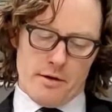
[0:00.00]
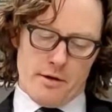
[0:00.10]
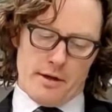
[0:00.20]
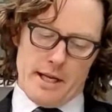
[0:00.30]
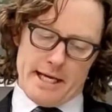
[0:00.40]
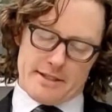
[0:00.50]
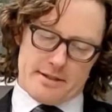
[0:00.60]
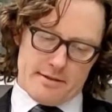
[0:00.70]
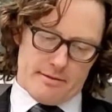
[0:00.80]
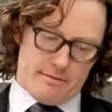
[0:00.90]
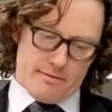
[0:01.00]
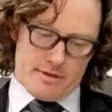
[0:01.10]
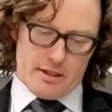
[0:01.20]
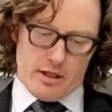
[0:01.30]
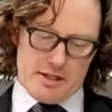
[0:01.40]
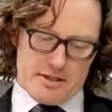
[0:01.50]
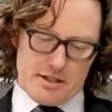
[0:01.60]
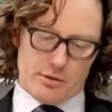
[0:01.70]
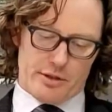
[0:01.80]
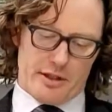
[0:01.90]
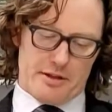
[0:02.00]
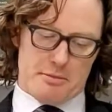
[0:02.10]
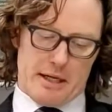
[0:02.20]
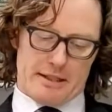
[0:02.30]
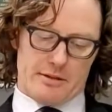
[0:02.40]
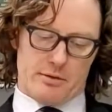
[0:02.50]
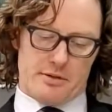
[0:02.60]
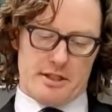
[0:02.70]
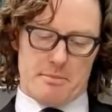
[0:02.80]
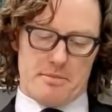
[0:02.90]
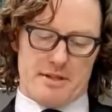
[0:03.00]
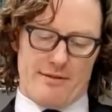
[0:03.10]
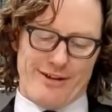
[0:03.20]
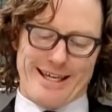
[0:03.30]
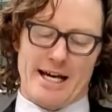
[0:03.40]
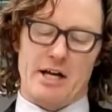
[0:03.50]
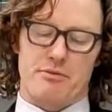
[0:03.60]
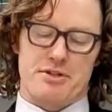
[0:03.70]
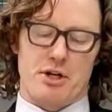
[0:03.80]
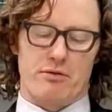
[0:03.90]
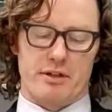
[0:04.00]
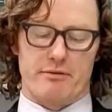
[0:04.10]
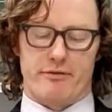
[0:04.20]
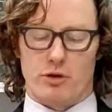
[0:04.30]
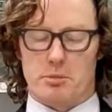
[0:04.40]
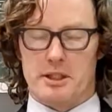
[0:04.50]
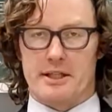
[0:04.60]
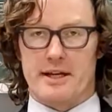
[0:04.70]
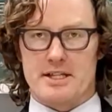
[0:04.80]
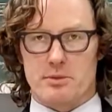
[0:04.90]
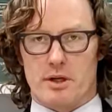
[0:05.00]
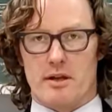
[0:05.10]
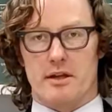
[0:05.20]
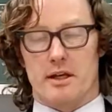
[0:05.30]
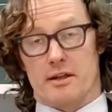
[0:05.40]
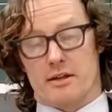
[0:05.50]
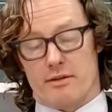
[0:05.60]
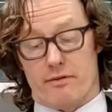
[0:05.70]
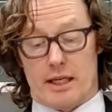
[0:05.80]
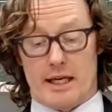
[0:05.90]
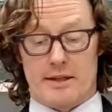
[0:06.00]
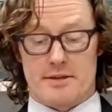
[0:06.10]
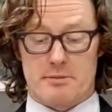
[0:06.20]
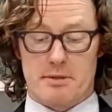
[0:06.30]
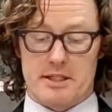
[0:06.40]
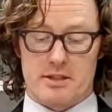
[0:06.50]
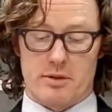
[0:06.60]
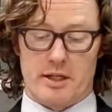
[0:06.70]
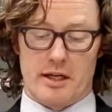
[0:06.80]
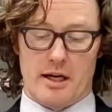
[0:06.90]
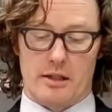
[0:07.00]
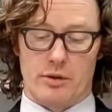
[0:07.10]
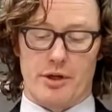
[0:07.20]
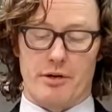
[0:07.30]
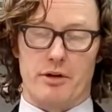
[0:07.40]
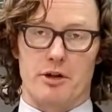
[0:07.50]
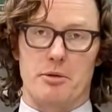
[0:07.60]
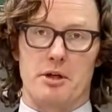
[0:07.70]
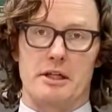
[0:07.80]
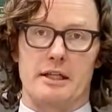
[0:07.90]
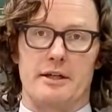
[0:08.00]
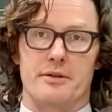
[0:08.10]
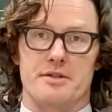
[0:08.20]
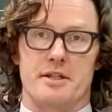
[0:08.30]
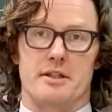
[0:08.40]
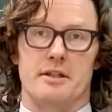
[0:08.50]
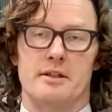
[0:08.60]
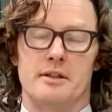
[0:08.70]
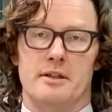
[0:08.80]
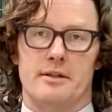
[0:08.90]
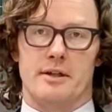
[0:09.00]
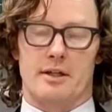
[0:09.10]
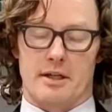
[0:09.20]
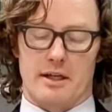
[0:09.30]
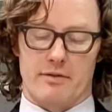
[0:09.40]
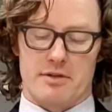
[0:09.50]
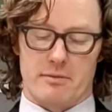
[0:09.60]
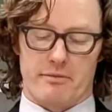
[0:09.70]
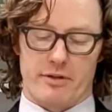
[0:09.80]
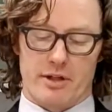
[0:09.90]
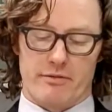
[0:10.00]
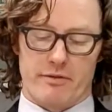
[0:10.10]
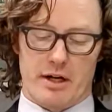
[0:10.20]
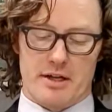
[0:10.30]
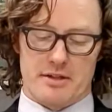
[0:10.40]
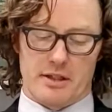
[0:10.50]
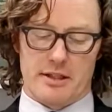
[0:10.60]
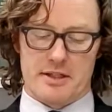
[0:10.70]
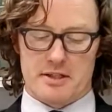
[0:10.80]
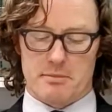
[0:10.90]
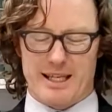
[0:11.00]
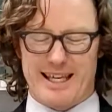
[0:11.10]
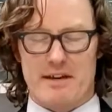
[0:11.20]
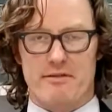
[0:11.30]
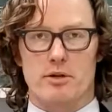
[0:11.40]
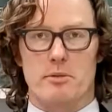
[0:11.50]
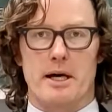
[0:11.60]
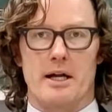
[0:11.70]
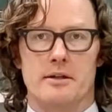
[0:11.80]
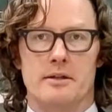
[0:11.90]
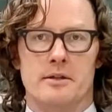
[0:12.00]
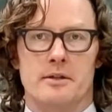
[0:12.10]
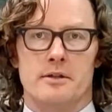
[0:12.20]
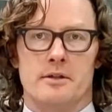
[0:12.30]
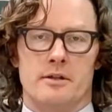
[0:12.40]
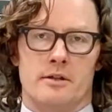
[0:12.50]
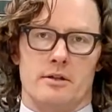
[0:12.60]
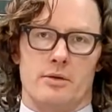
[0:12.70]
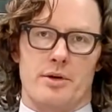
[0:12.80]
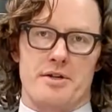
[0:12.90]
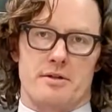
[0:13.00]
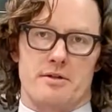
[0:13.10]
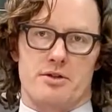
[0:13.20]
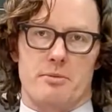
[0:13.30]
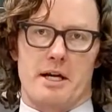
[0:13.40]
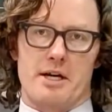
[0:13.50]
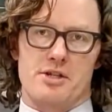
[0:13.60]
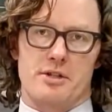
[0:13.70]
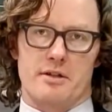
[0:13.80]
Next slide, still looking at these practical tips. If you can't resolve it informally, that's when I think, if you can, speak to a lawyer or community legal centre that can give you some free advice at least. Be careful about lawyers and discrimination.